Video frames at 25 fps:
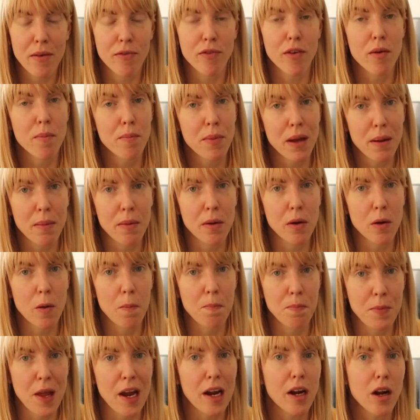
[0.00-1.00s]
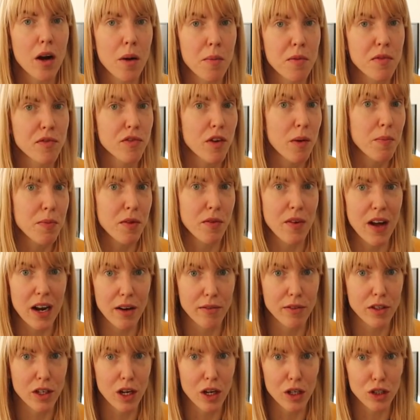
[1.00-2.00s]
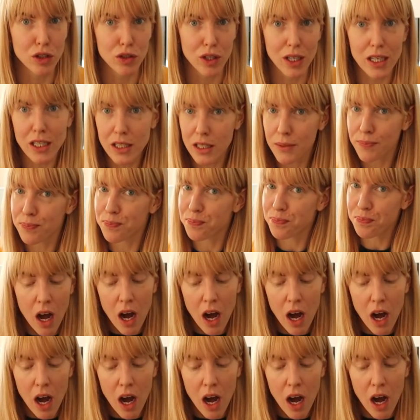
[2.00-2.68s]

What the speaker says: from people that come from the relevant countries.